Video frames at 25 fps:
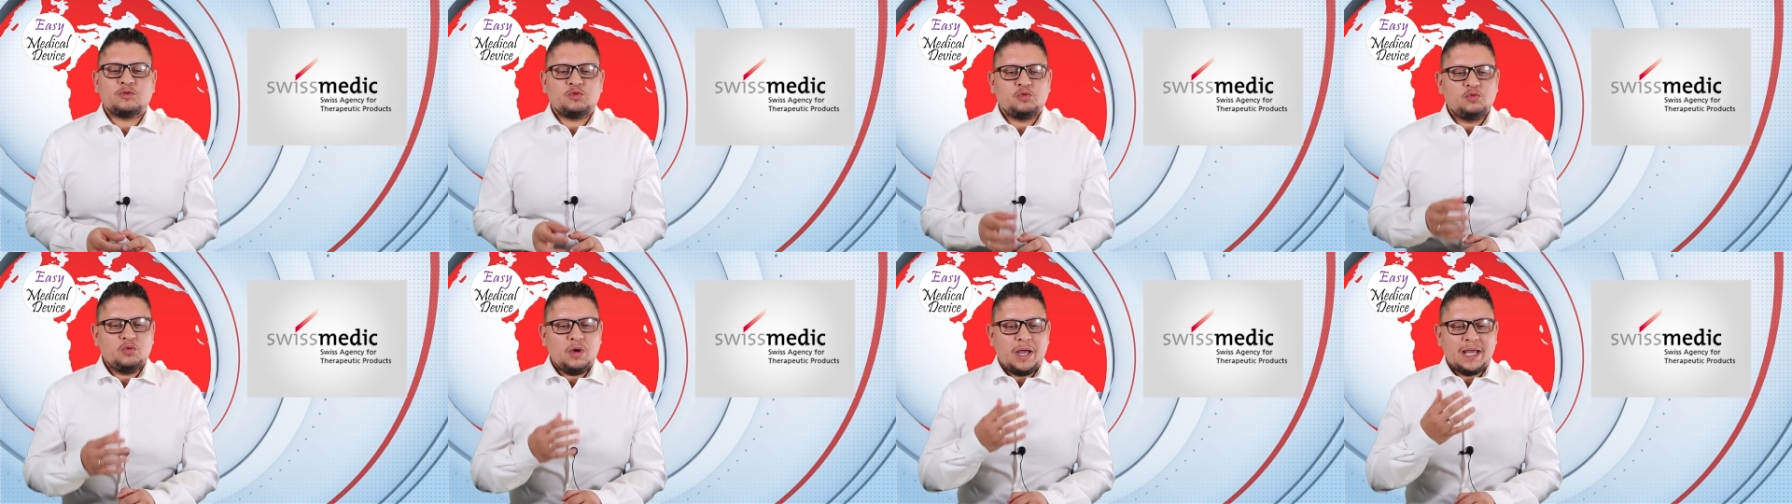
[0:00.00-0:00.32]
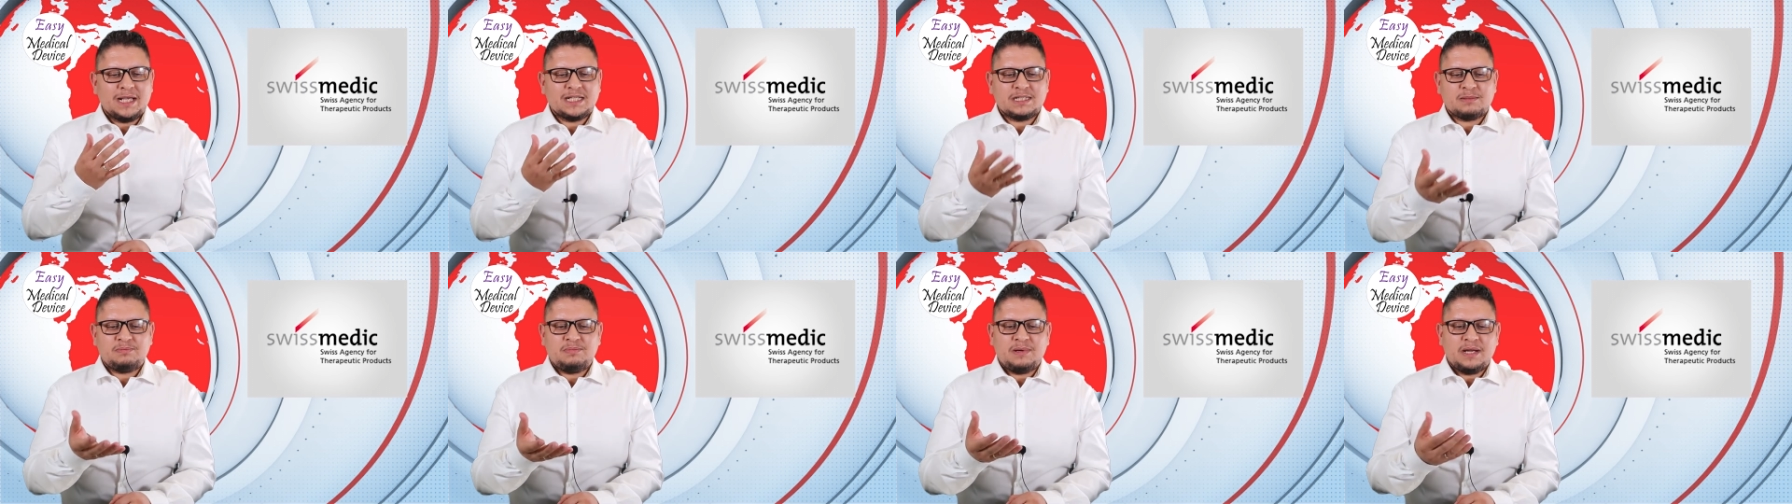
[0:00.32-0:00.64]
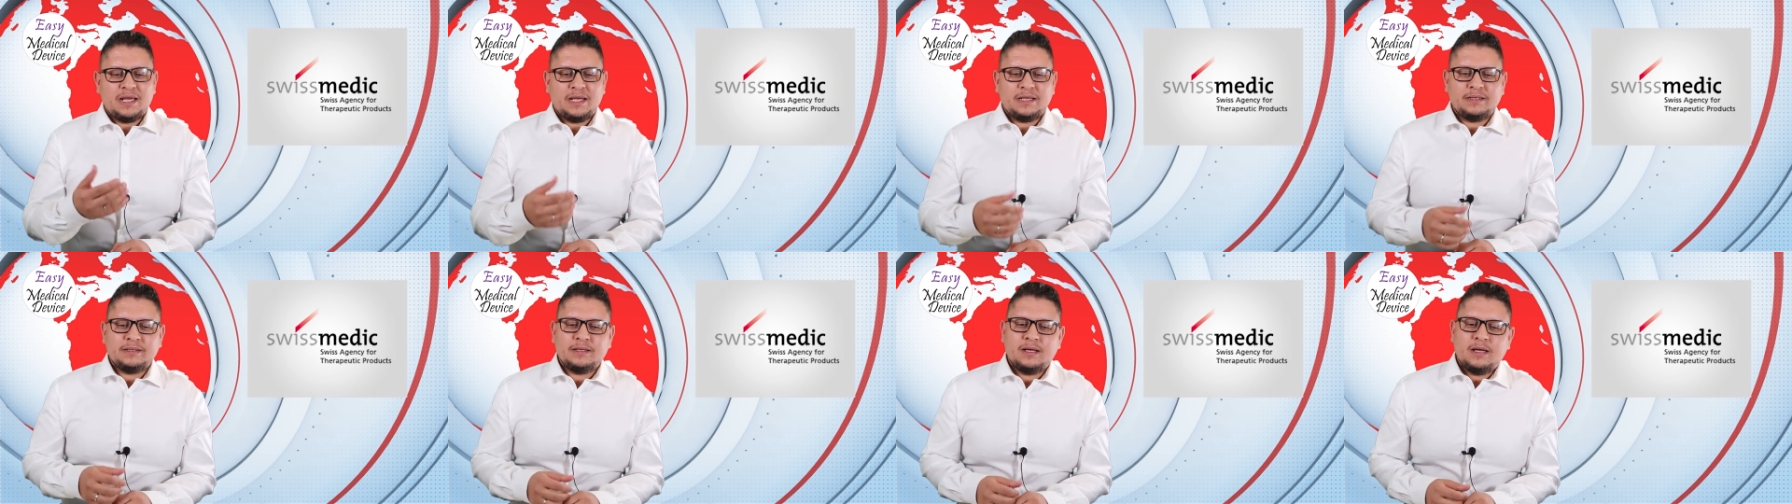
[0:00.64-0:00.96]
to
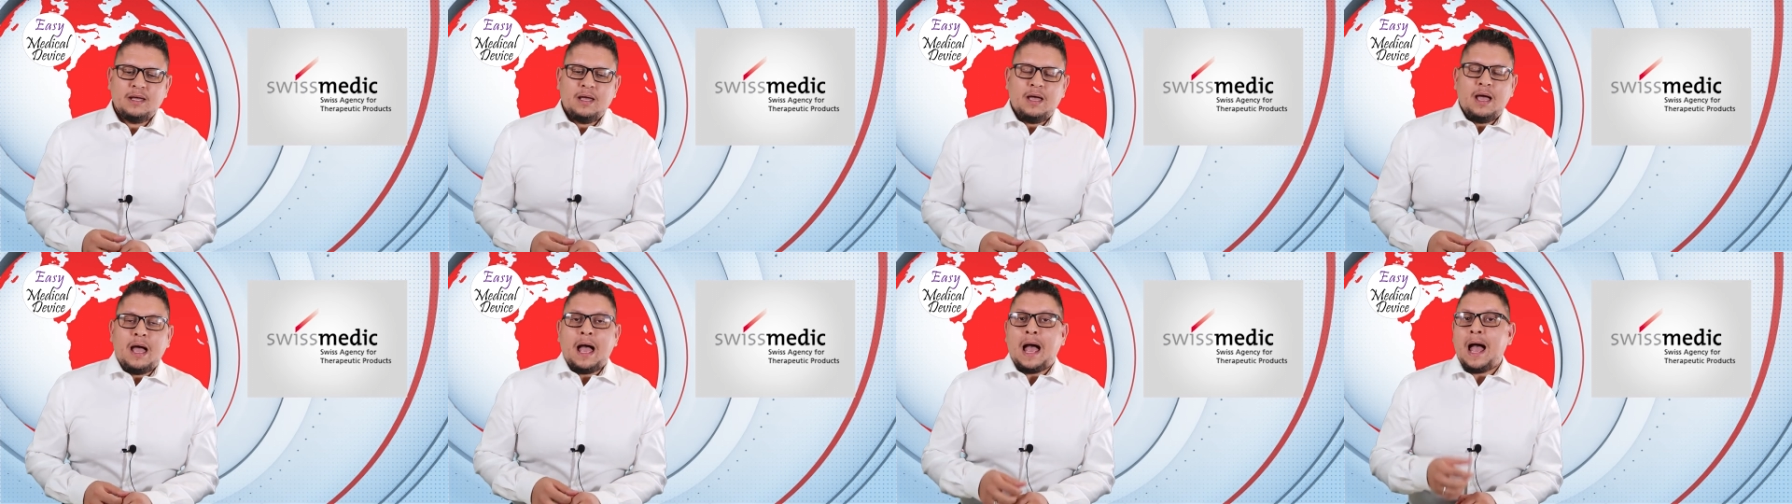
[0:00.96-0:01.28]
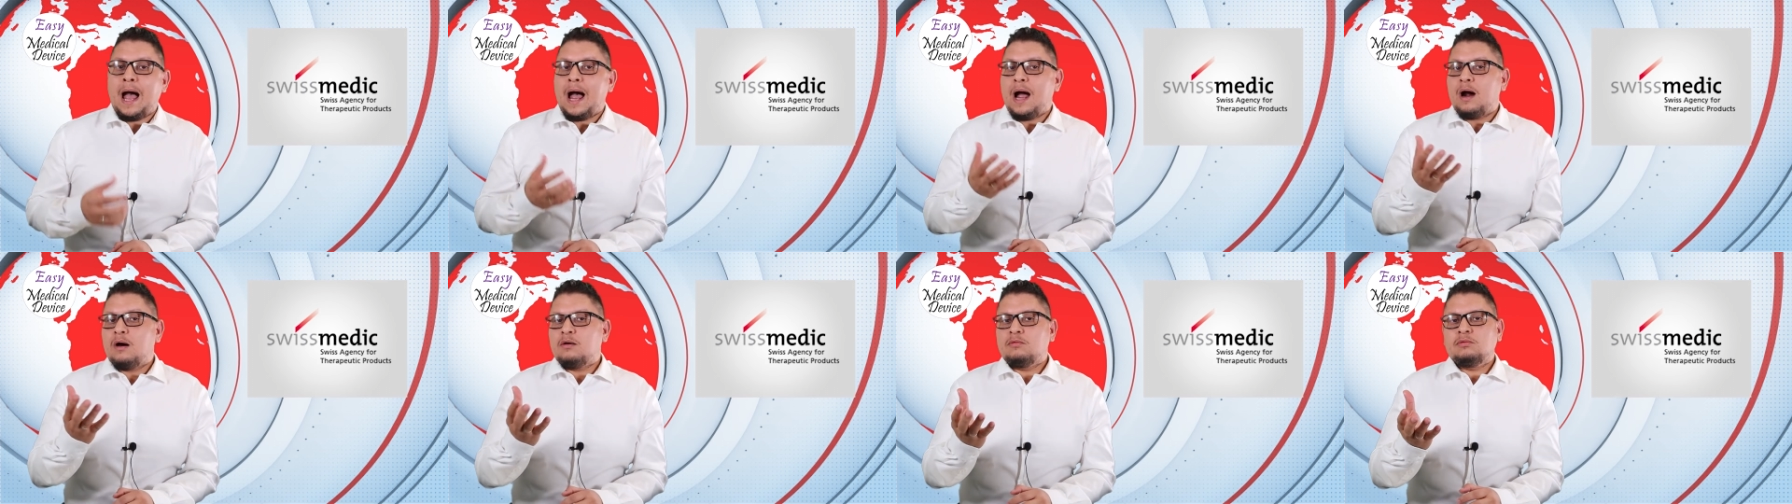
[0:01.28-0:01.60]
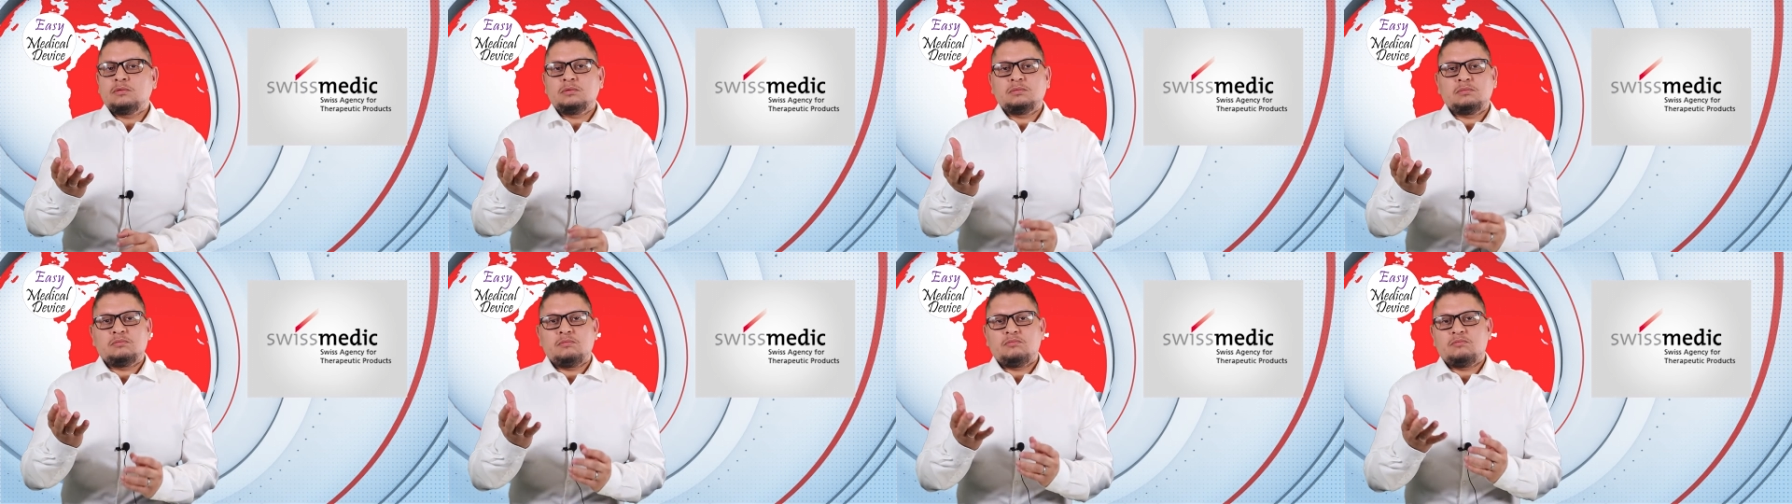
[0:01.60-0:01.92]
explain
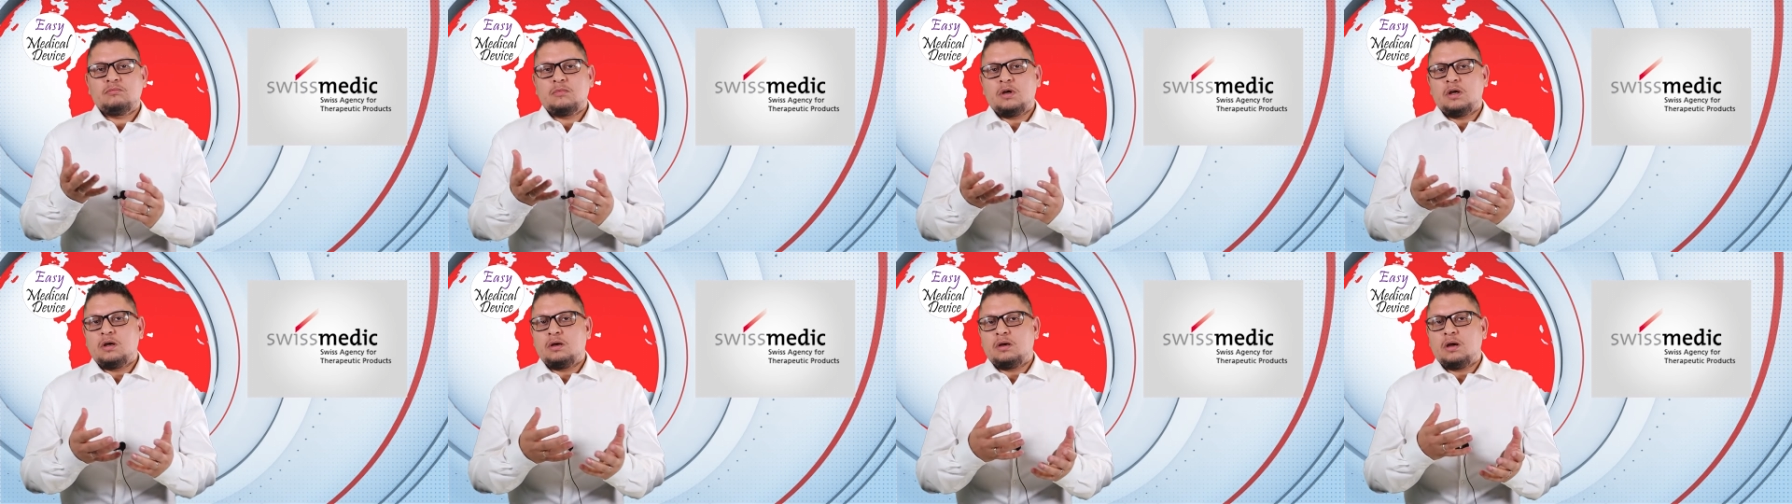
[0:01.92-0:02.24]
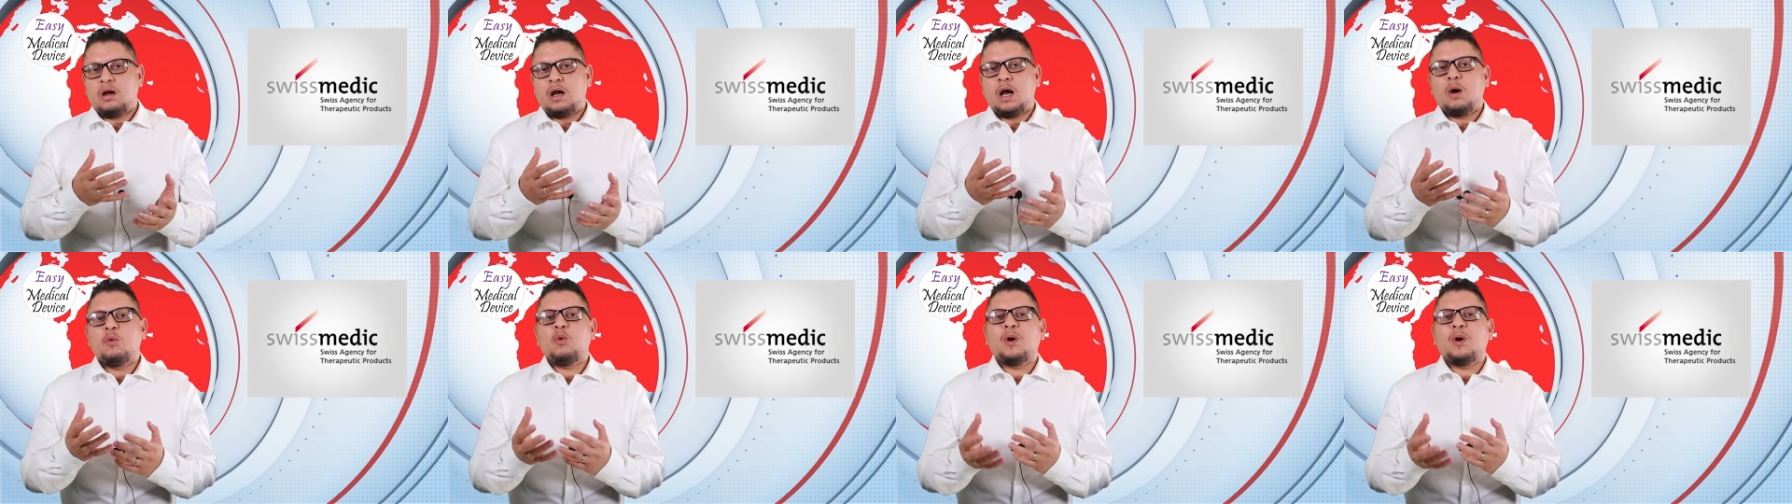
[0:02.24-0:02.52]
how uh,